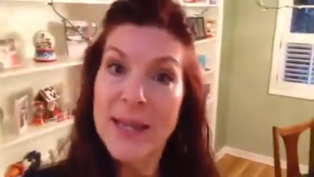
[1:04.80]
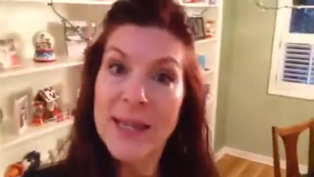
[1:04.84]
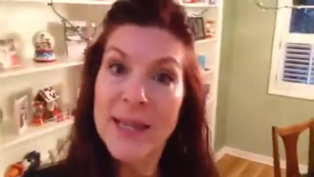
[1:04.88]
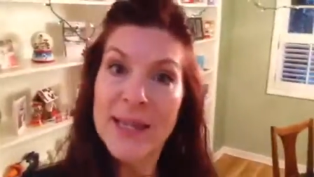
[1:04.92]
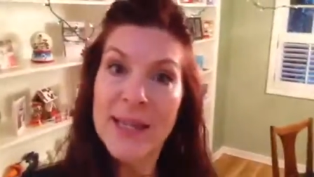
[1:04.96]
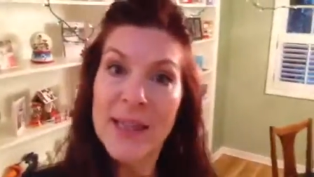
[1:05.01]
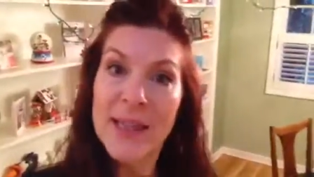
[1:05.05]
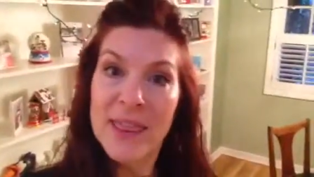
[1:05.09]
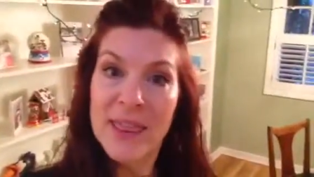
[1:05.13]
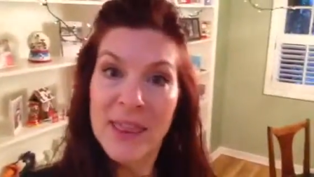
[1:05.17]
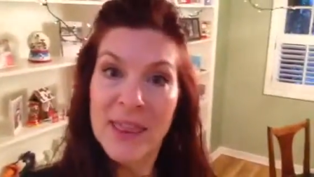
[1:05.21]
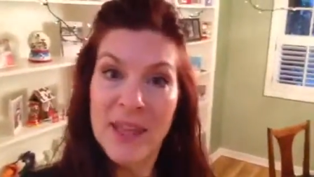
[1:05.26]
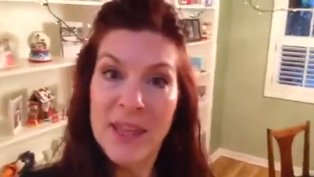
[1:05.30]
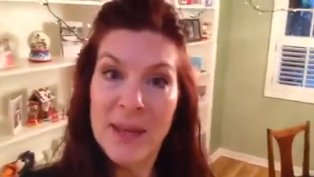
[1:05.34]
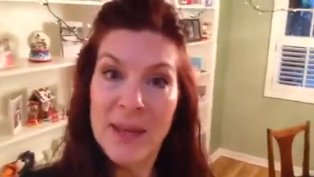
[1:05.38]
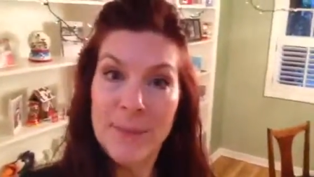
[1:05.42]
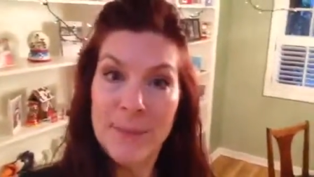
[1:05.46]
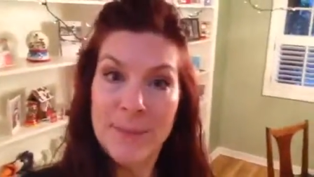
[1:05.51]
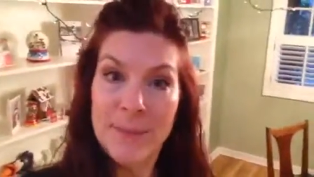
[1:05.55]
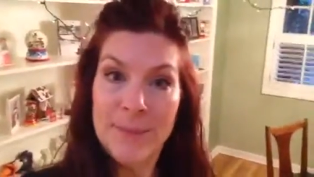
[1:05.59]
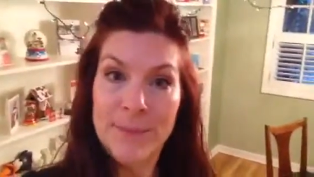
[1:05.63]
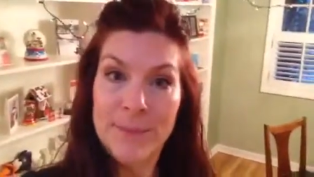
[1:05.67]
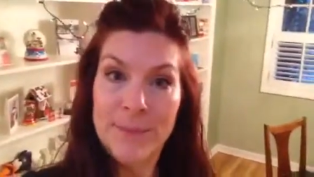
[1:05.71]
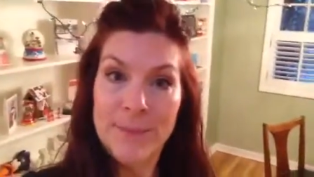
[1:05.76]
Get a
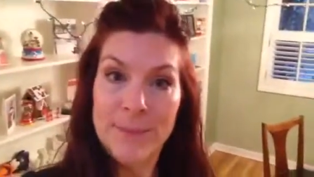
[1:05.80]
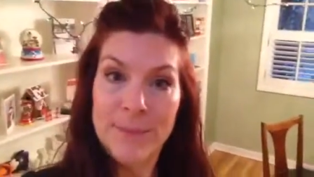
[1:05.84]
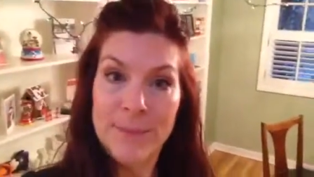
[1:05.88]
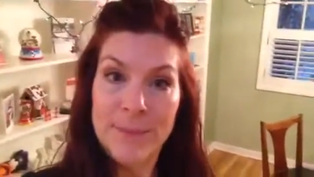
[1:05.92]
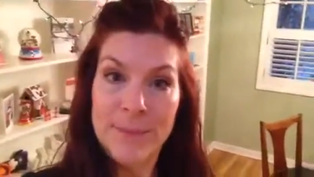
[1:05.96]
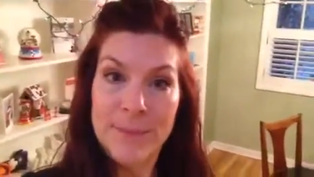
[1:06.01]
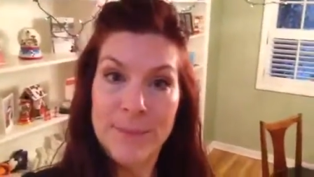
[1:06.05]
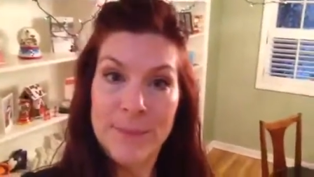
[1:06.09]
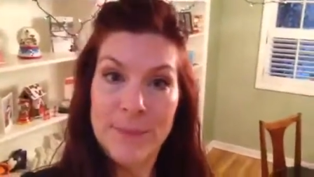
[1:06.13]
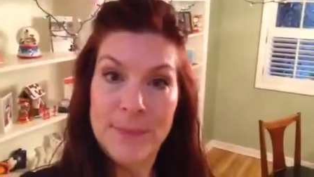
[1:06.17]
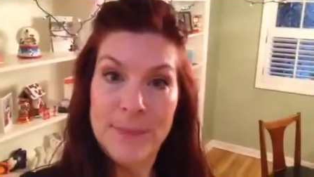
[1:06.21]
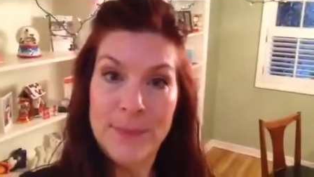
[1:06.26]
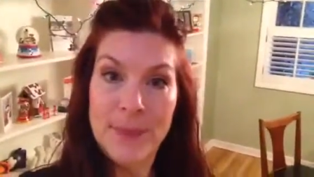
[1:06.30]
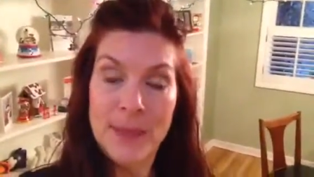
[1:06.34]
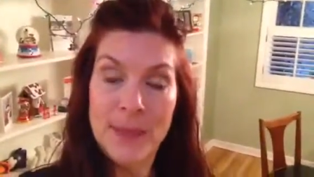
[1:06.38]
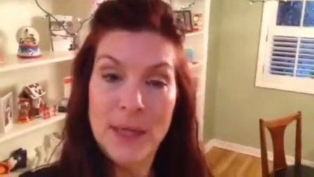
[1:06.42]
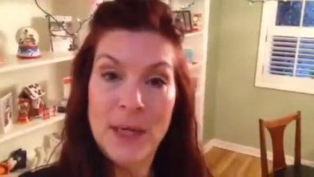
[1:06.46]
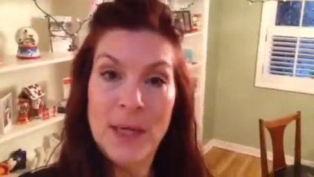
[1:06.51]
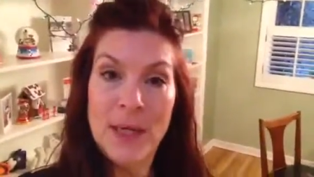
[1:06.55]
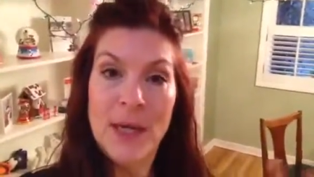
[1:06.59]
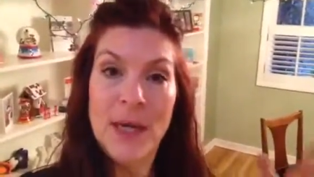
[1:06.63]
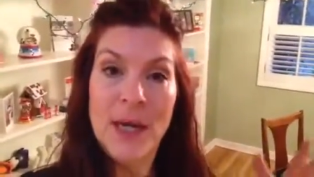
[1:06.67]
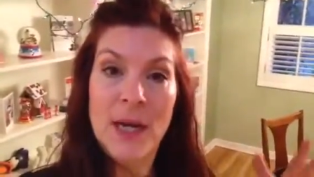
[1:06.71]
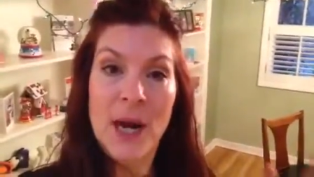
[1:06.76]
theme
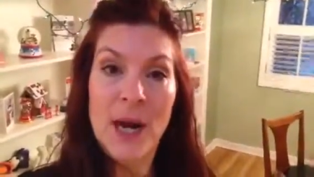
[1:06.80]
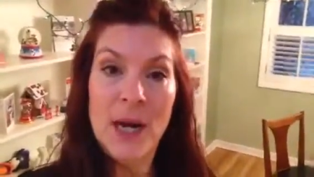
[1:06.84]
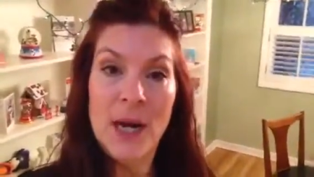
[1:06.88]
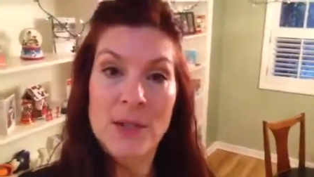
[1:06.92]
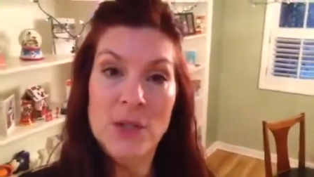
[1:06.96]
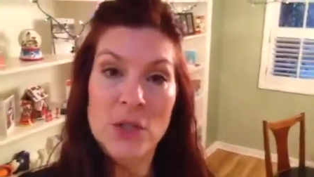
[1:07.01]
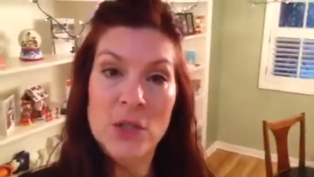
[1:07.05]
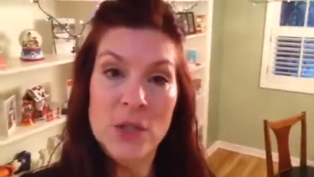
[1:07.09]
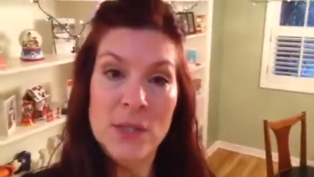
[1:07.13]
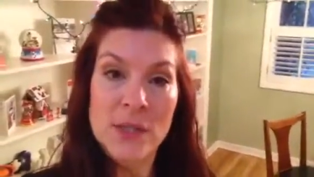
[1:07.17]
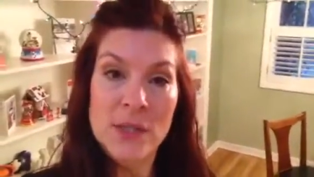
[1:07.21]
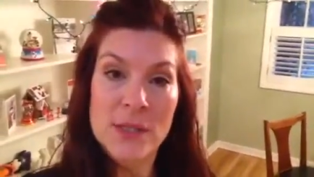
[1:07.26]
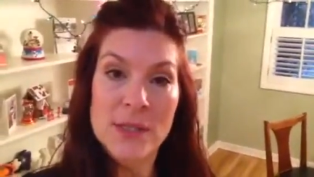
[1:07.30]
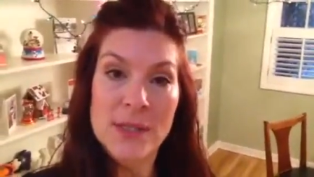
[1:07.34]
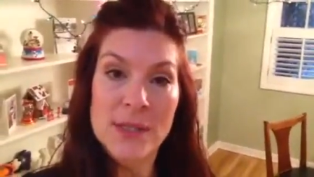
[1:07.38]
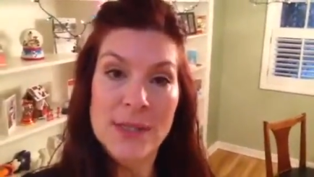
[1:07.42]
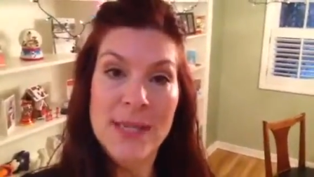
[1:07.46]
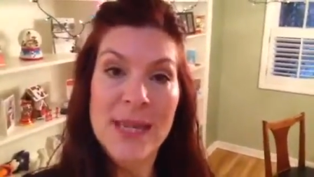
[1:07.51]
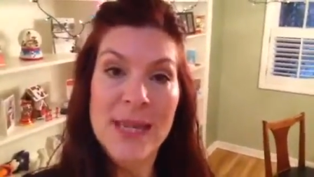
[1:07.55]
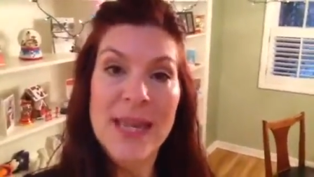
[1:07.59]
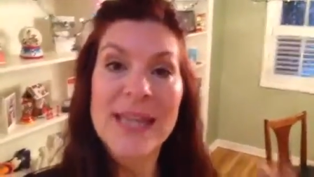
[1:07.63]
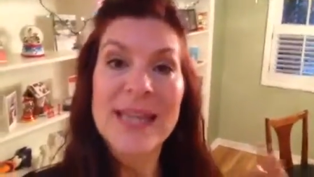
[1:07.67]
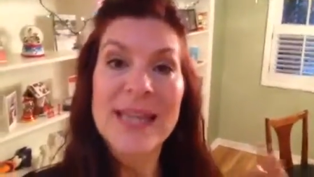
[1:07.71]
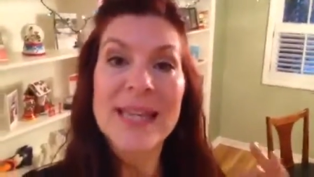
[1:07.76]
conscious,
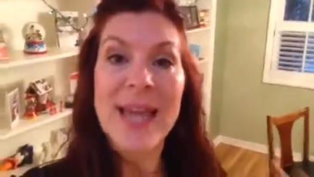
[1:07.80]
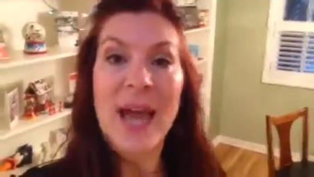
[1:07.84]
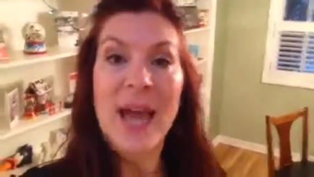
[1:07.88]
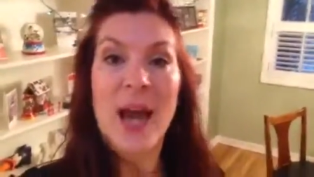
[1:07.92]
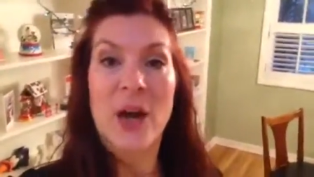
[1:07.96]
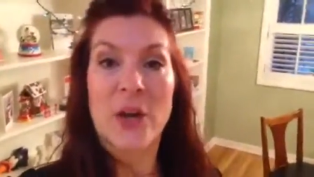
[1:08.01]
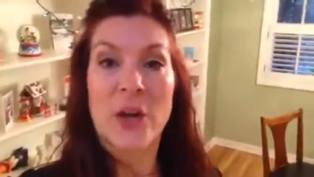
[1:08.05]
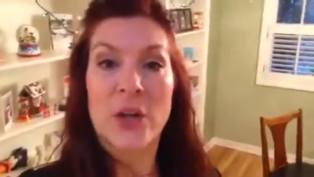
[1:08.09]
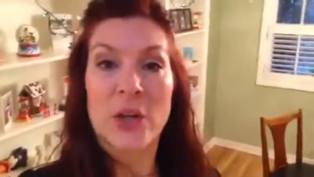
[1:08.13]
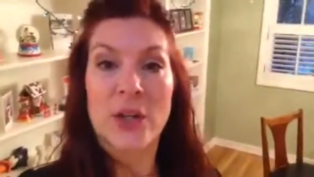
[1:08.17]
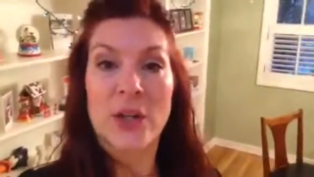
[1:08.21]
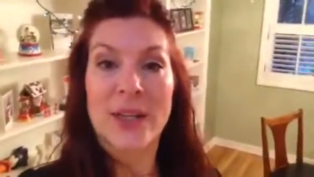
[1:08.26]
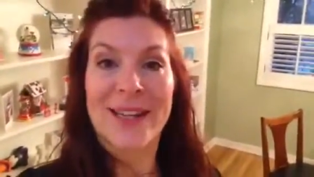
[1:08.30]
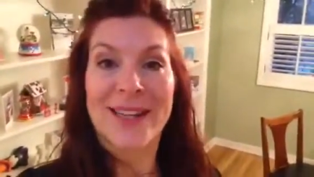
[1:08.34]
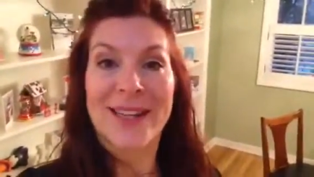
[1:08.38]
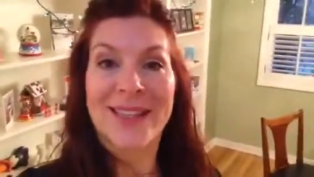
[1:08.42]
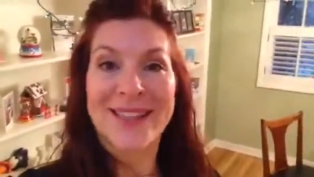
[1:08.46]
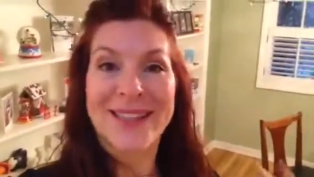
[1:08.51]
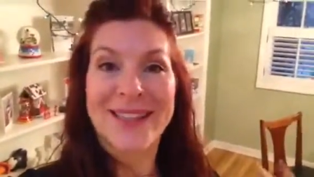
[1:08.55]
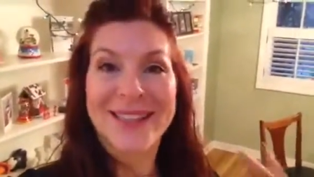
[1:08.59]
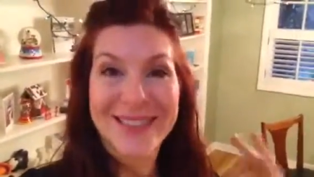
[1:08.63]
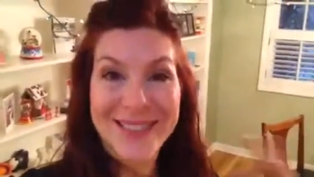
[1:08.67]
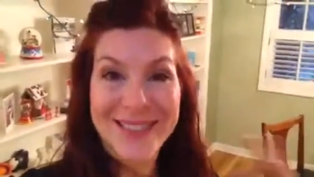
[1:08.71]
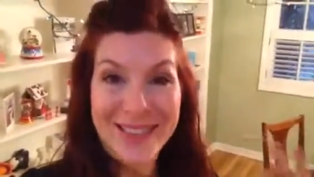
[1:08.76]

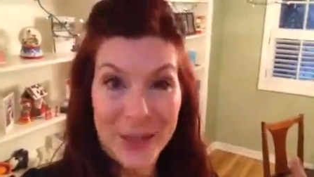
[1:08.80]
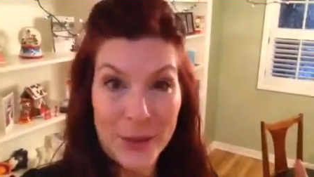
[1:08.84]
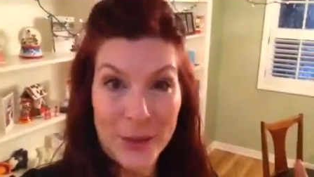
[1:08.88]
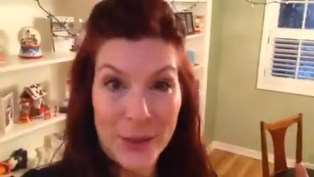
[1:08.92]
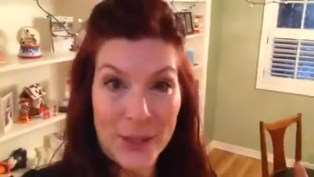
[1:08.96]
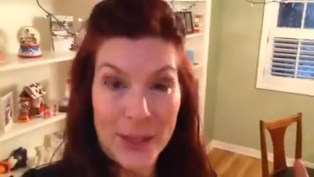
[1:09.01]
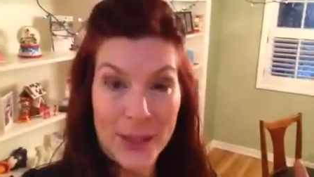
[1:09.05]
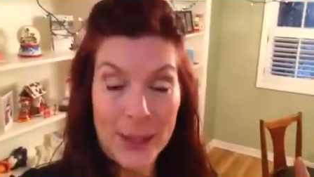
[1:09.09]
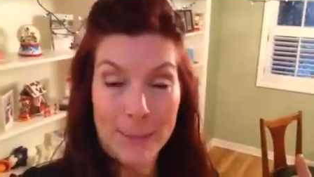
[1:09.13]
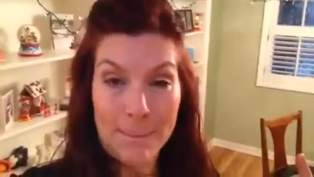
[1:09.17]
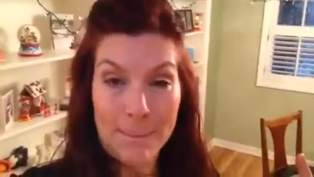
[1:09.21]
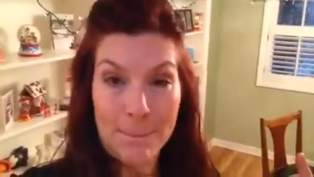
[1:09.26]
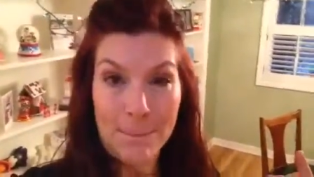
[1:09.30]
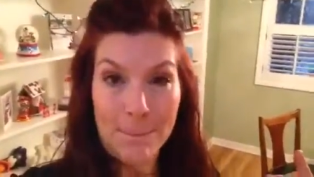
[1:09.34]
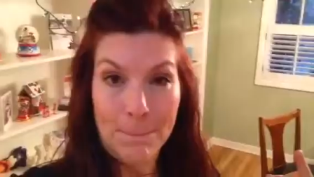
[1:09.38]
calculated clarity.